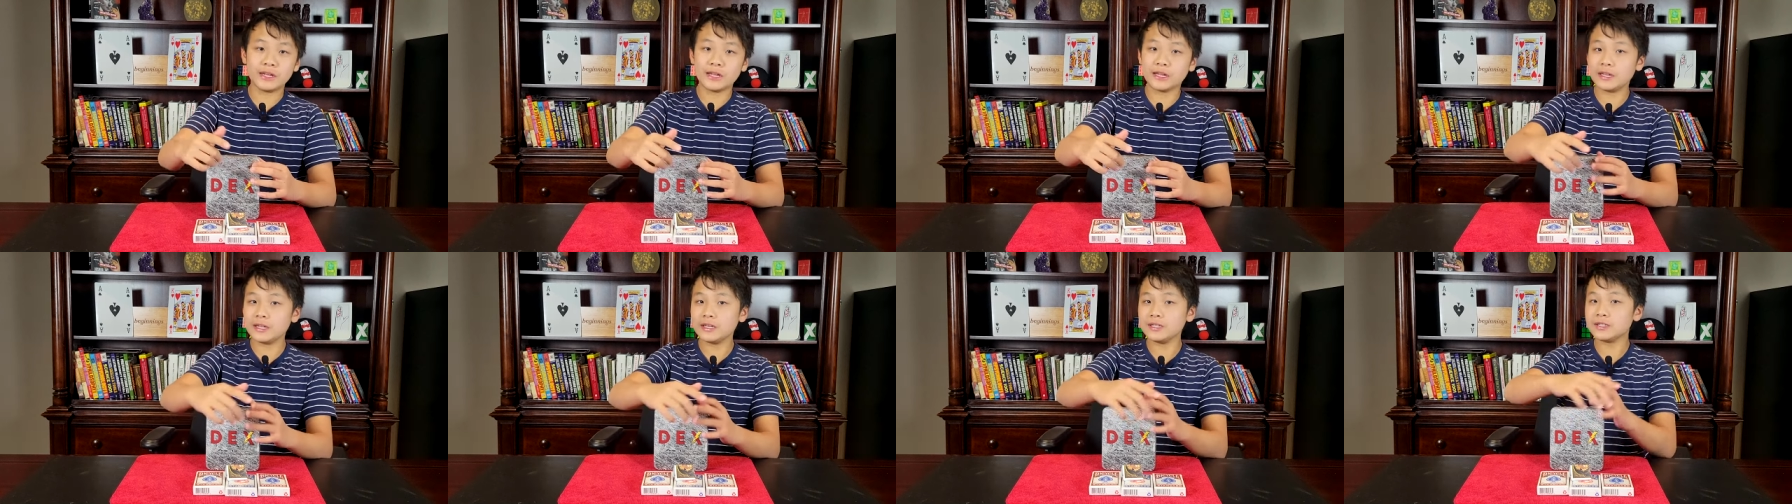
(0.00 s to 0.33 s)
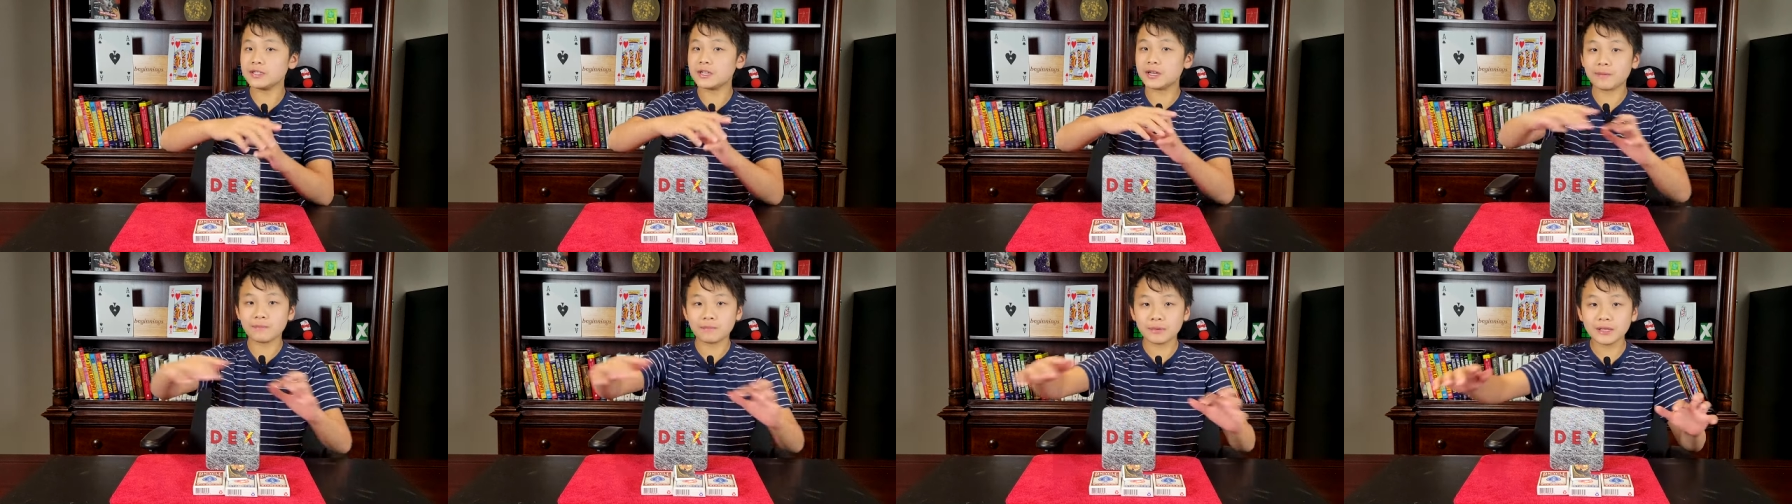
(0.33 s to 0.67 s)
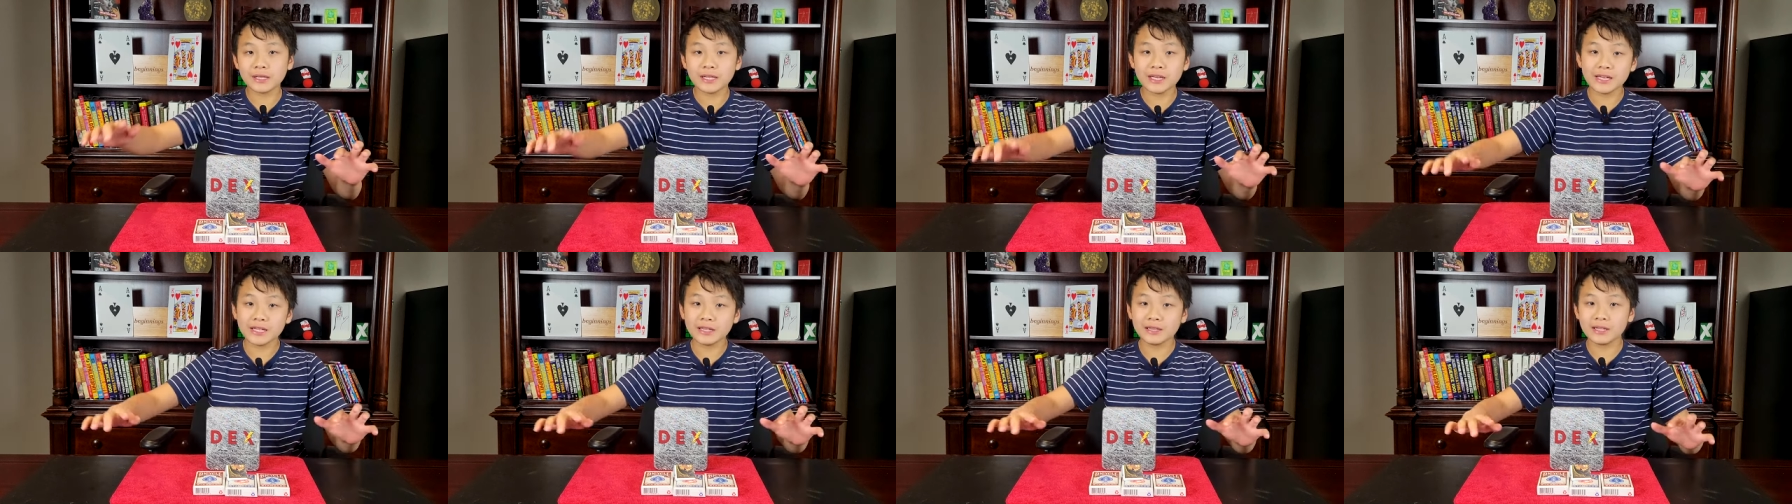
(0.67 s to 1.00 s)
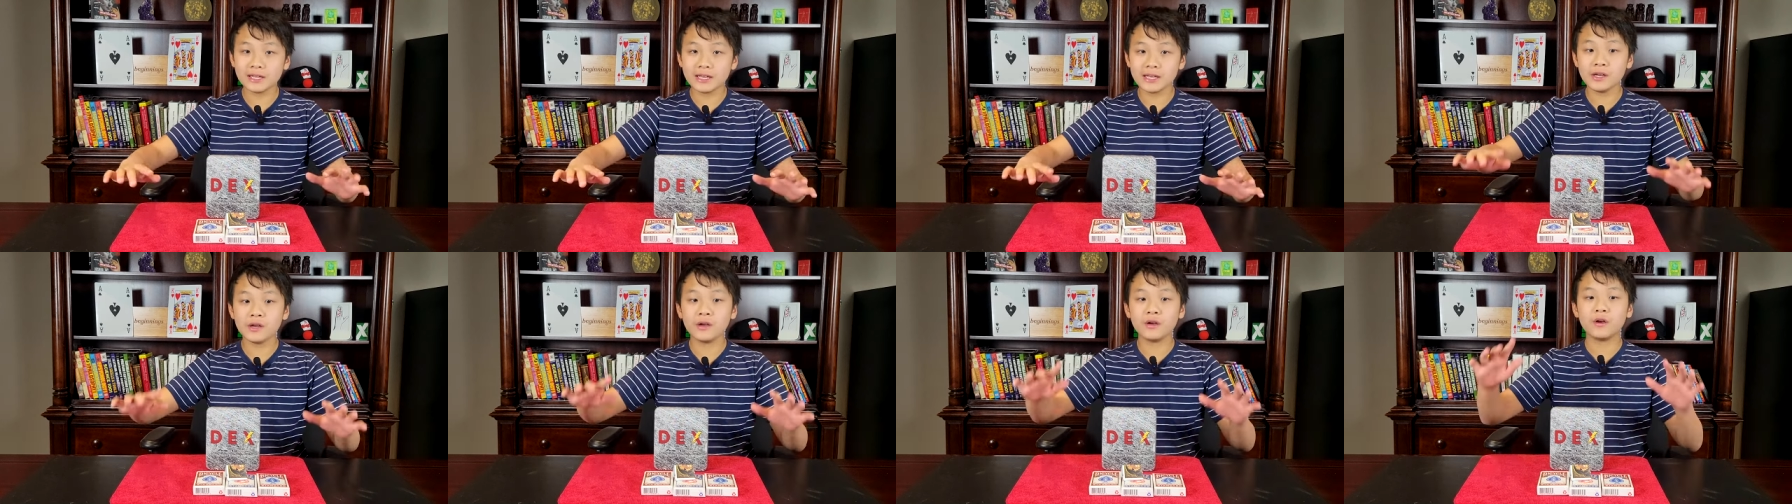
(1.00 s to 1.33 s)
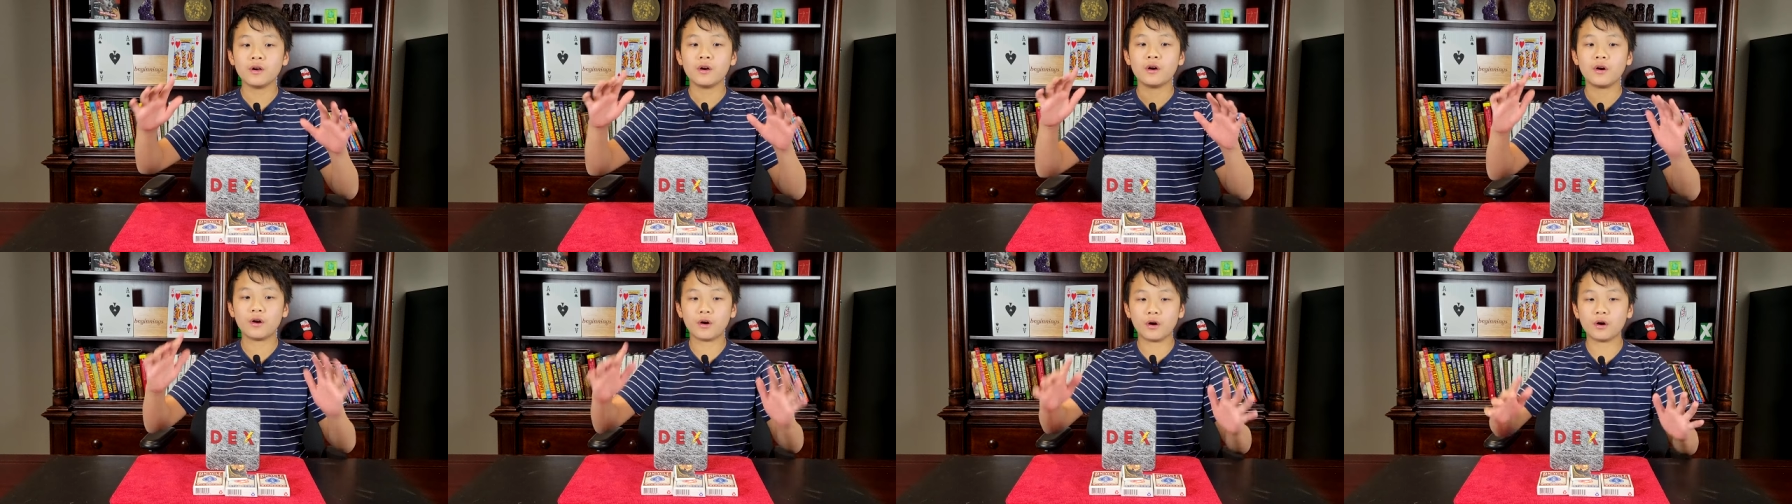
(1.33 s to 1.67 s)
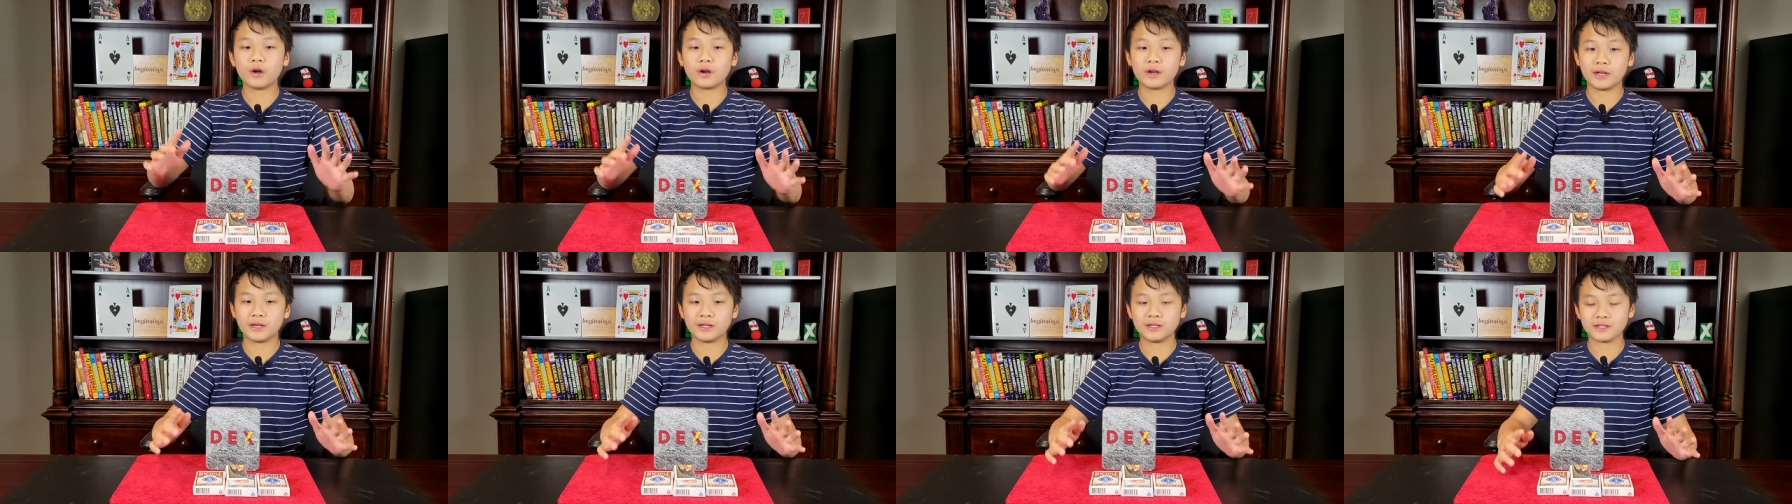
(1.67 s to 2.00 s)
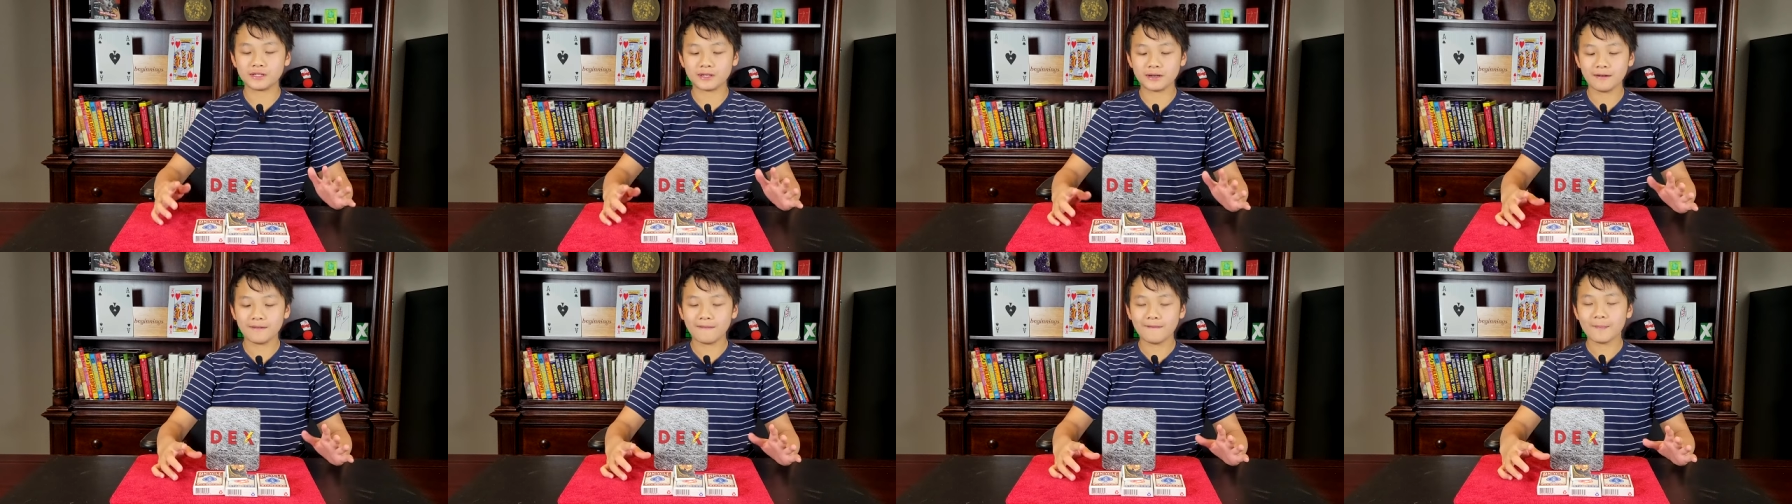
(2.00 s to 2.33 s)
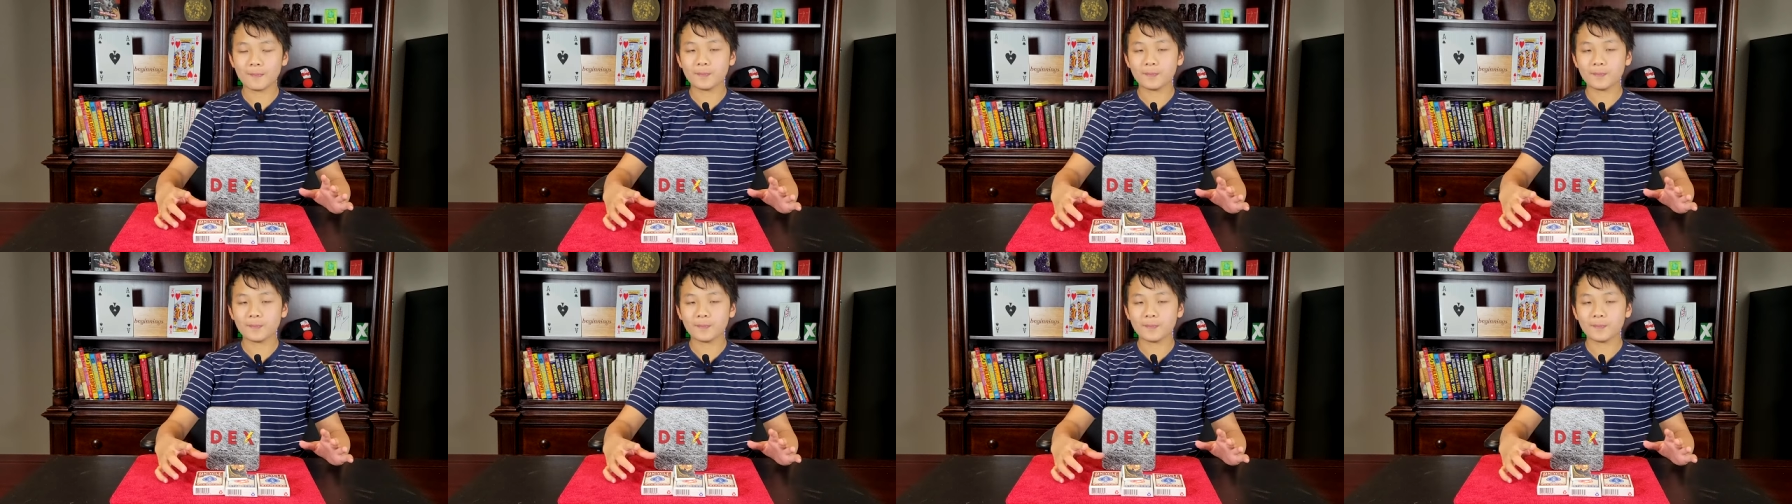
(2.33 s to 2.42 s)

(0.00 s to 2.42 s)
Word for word: it is completely honest.